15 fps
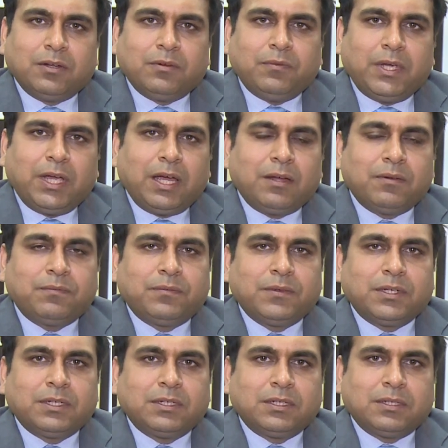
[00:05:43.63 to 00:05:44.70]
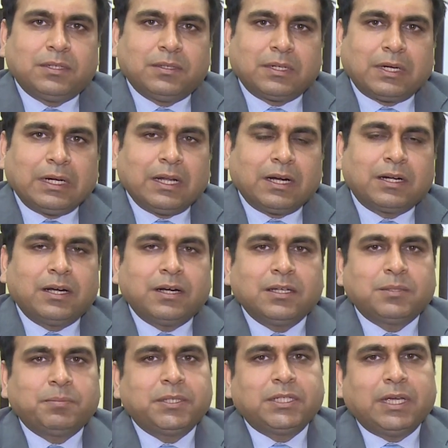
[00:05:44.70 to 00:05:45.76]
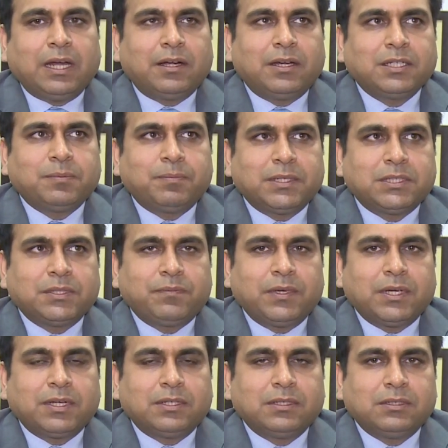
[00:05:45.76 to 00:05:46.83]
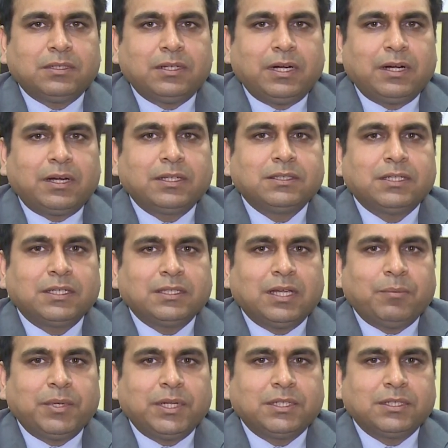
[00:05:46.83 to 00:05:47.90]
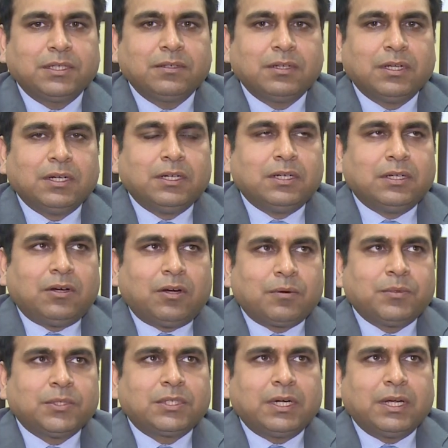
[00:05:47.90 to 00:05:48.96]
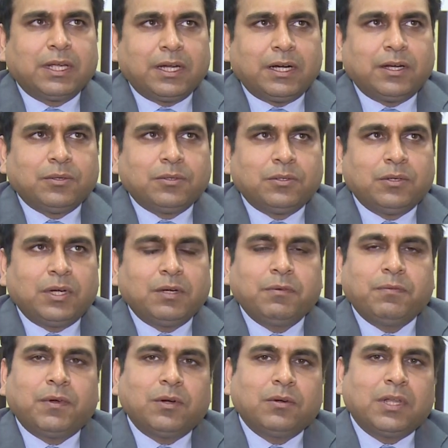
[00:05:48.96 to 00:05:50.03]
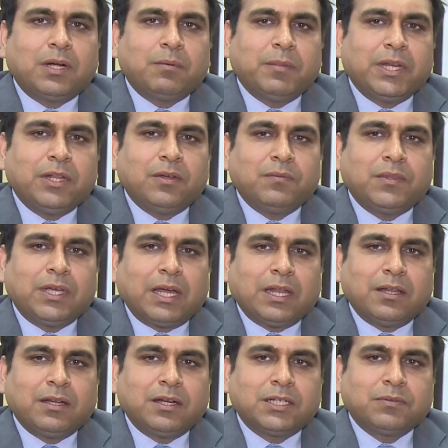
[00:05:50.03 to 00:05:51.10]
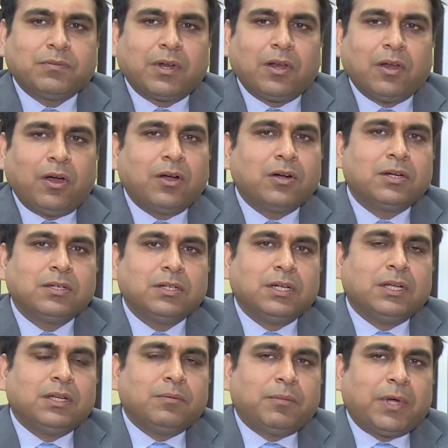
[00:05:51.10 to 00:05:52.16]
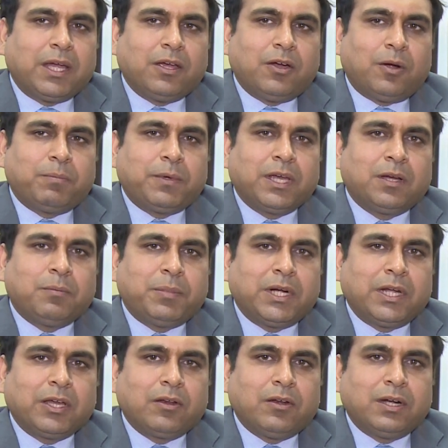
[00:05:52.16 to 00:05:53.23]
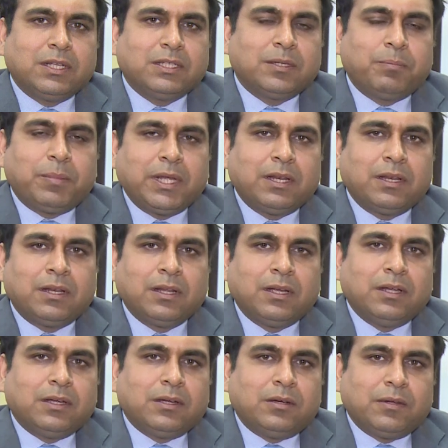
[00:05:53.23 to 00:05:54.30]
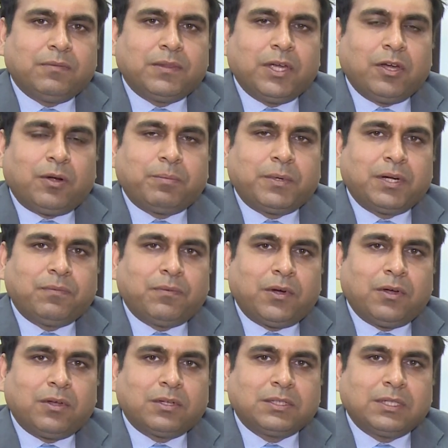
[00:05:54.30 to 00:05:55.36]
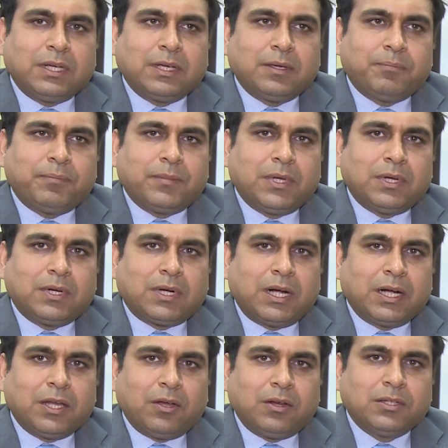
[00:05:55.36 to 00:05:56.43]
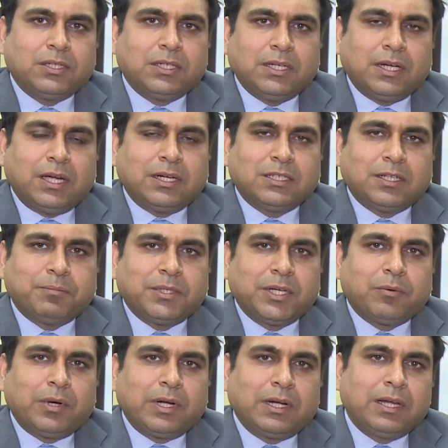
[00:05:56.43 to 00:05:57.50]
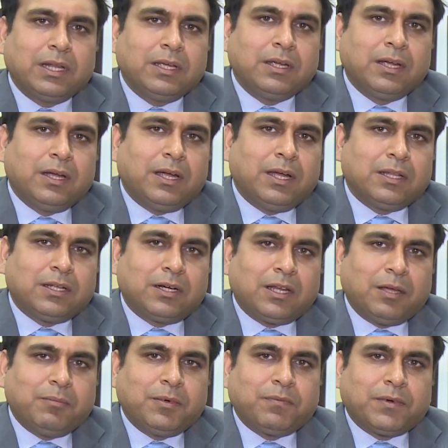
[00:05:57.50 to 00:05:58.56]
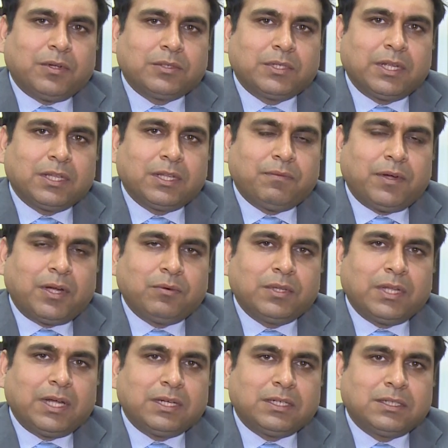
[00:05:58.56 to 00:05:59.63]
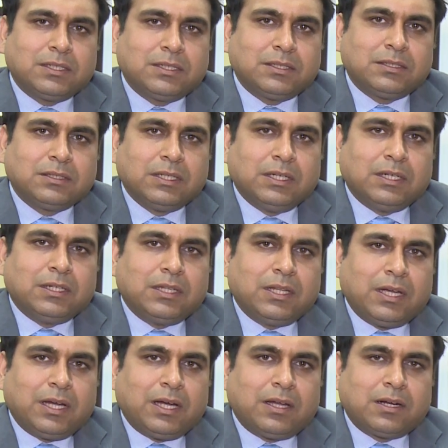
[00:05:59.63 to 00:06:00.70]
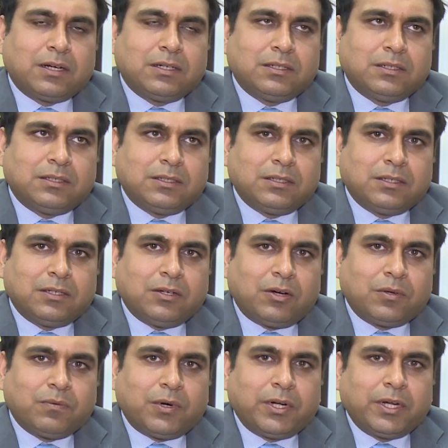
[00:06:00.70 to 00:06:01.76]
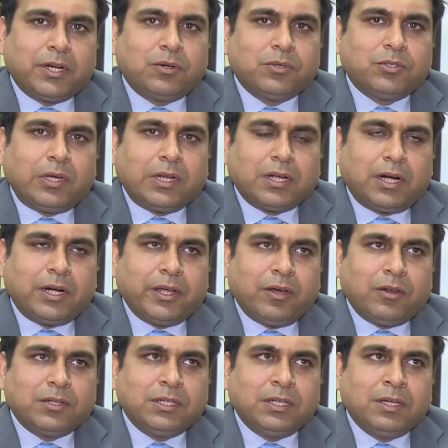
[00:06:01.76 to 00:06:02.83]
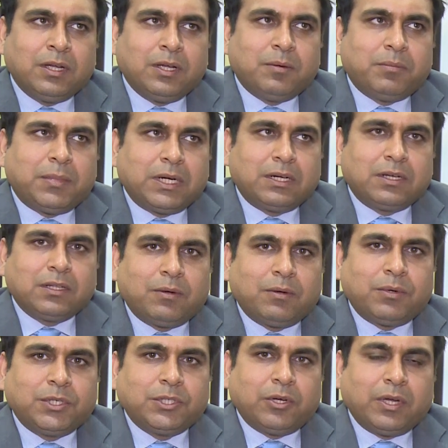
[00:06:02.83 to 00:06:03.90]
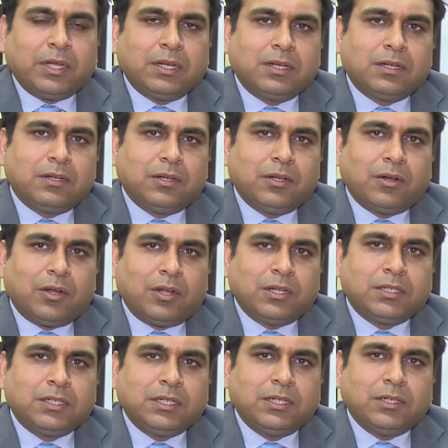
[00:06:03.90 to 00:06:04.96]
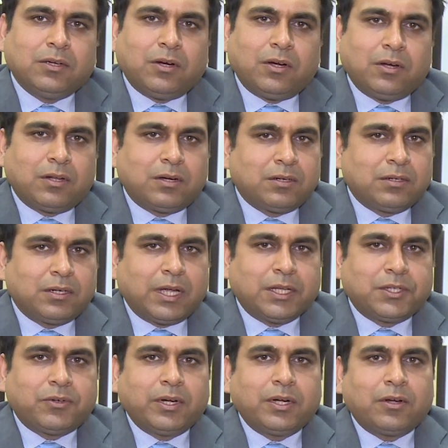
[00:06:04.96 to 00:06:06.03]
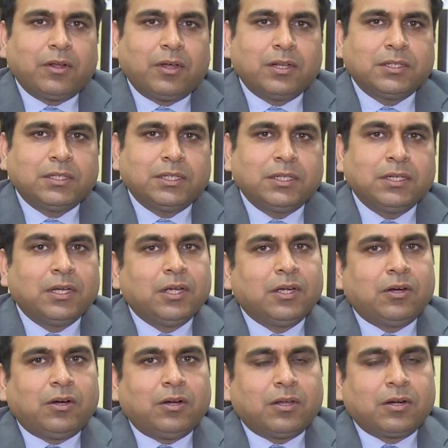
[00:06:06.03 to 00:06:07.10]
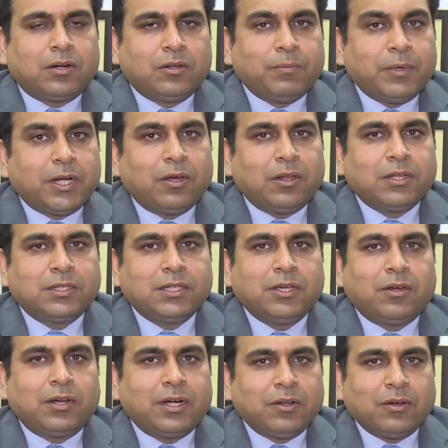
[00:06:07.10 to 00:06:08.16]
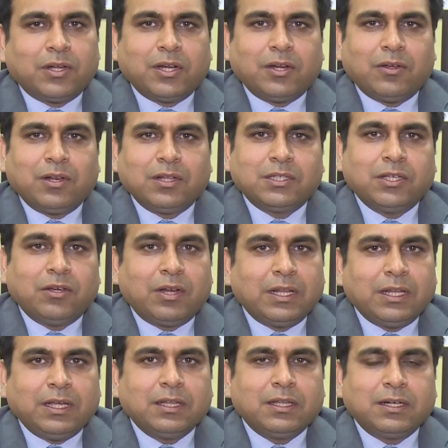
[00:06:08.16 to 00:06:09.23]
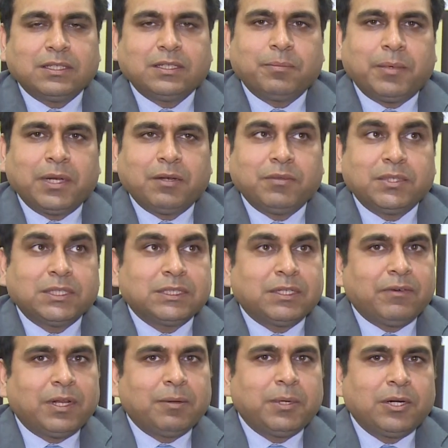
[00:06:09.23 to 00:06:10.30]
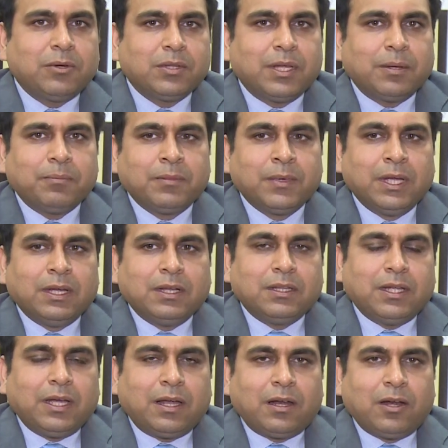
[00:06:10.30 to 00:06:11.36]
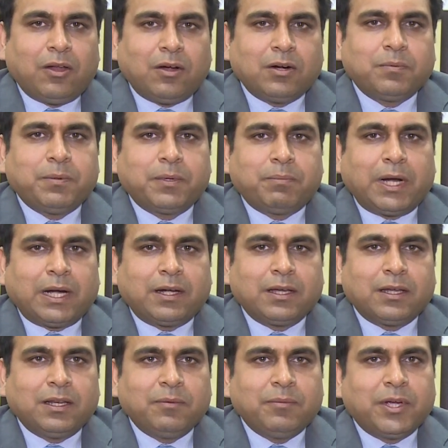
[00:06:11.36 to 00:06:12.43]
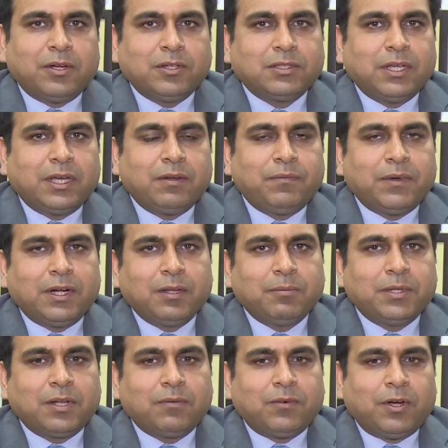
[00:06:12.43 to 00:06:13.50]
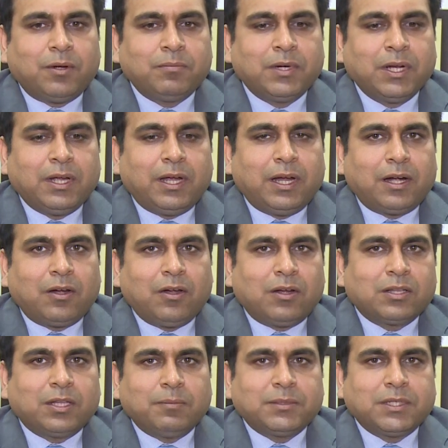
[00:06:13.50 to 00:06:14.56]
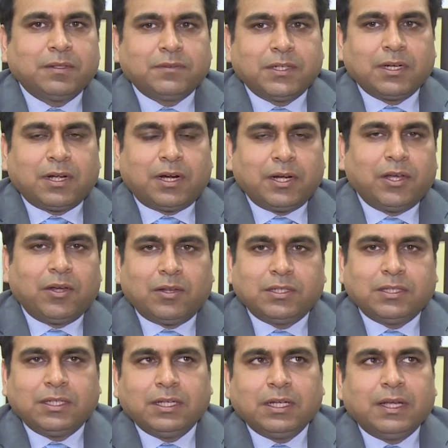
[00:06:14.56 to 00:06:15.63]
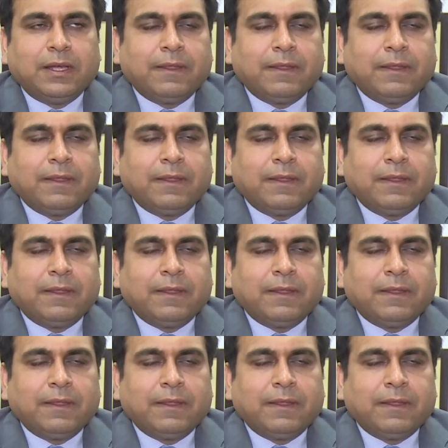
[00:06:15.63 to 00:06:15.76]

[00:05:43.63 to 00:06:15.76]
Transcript: We have uh, conducted a speciality specific uh, entrance examination almost a decade ago and we found that many of the candidates were logged by opting a particular discipline if they opted for say uh, cardiology and subsequently at the time of counseling they found that uh, they are uh, not wanting to join cardiology, but would join neurology or gastroenterology or rheumatology or endocrinology or any other discipline which is available to them. They are logged practically because they have filled up their form and logged themselves in cardiology.